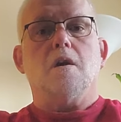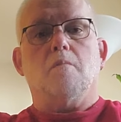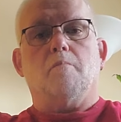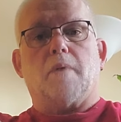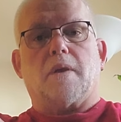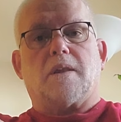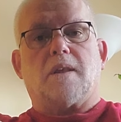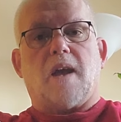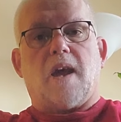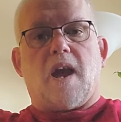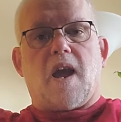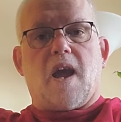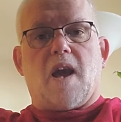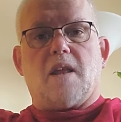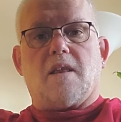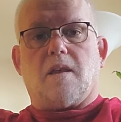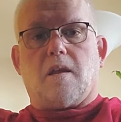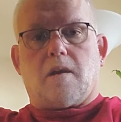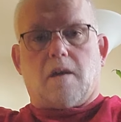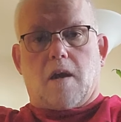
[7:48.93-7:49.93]
But they
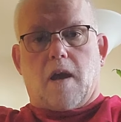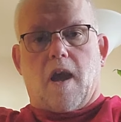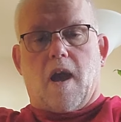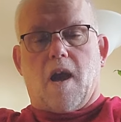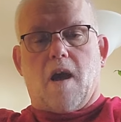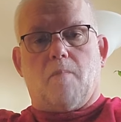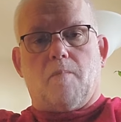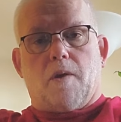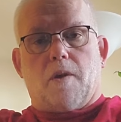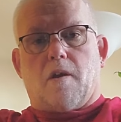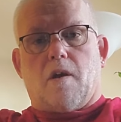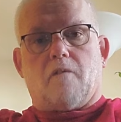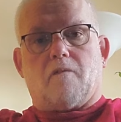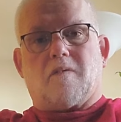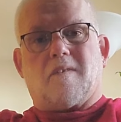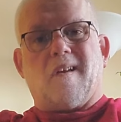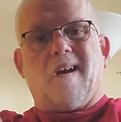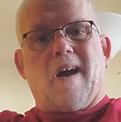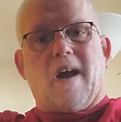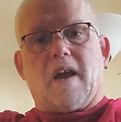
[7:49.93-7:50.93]
had the habit
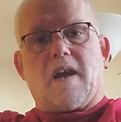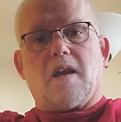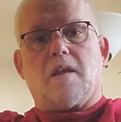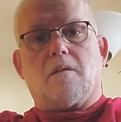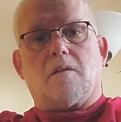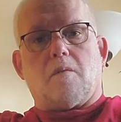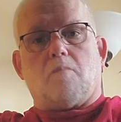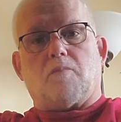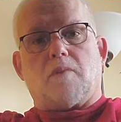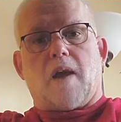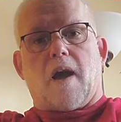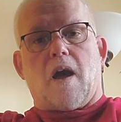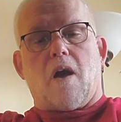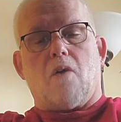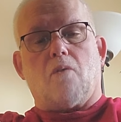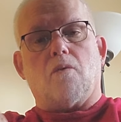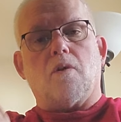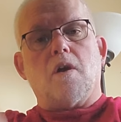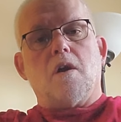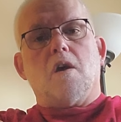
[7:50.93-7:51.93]
of tying them
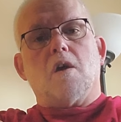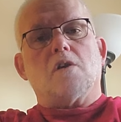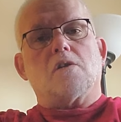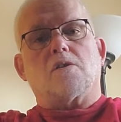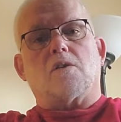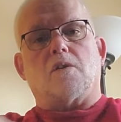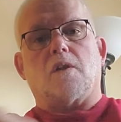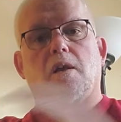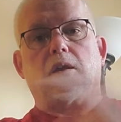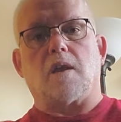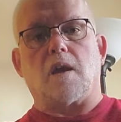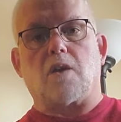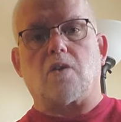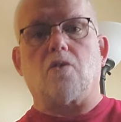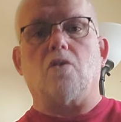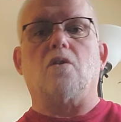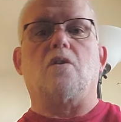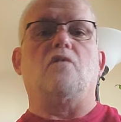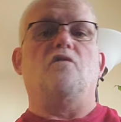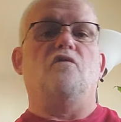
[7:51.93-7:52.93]
down so that they
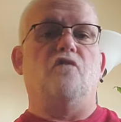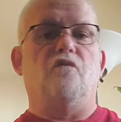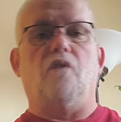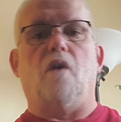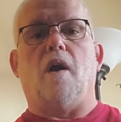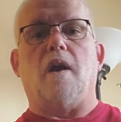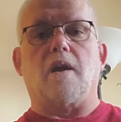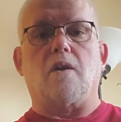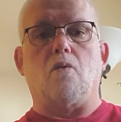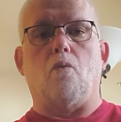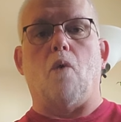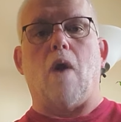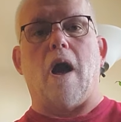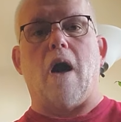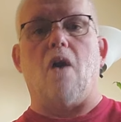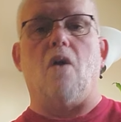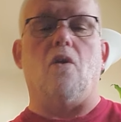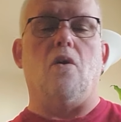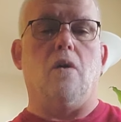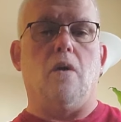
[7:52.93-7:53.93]
couldn't fight
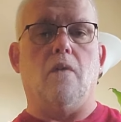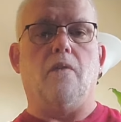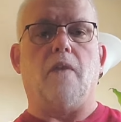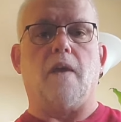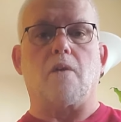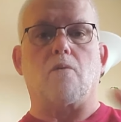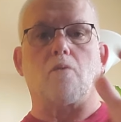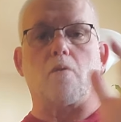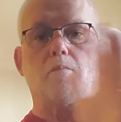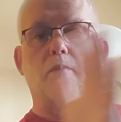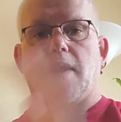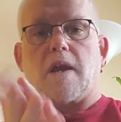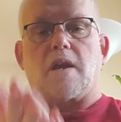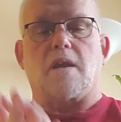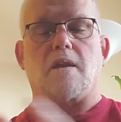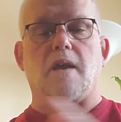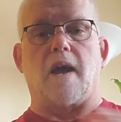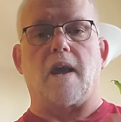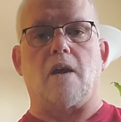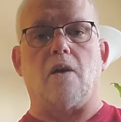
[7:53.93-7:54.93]
while they were
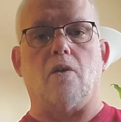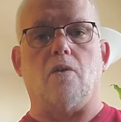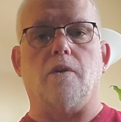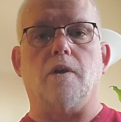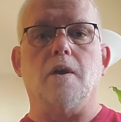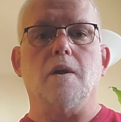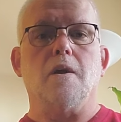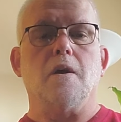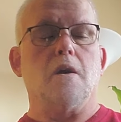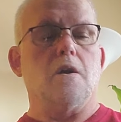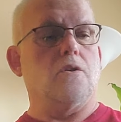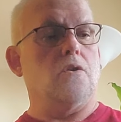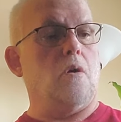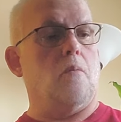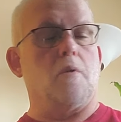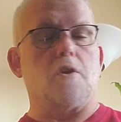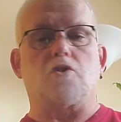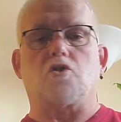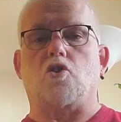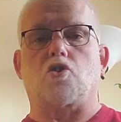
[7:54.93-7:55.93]
being nailed.
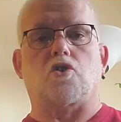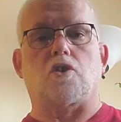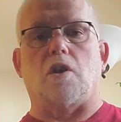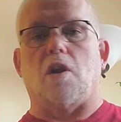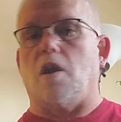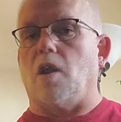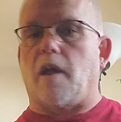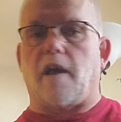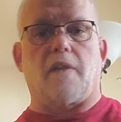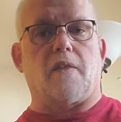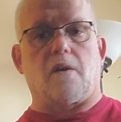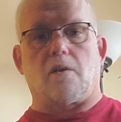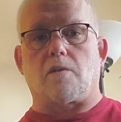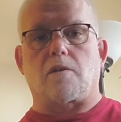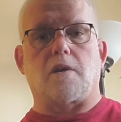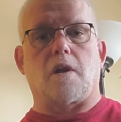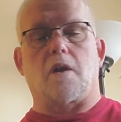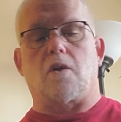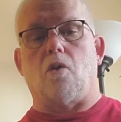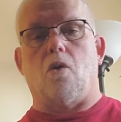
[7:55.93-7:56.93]
Nobody's just going to lay there and
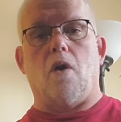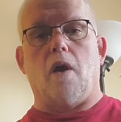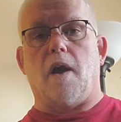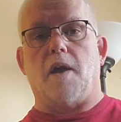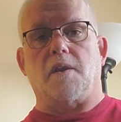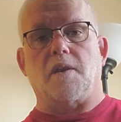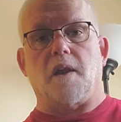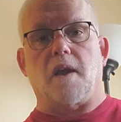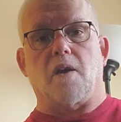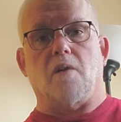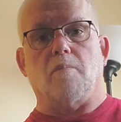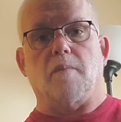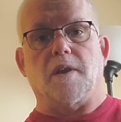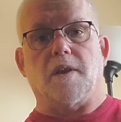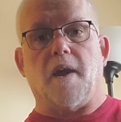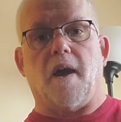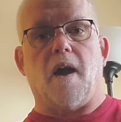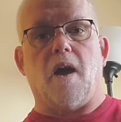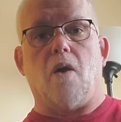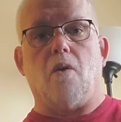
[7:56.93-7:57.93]
say, go ahead, nail me
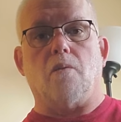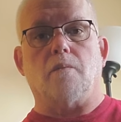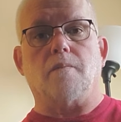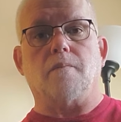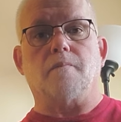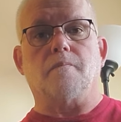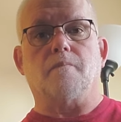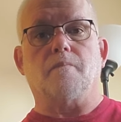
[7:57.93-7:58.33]
down.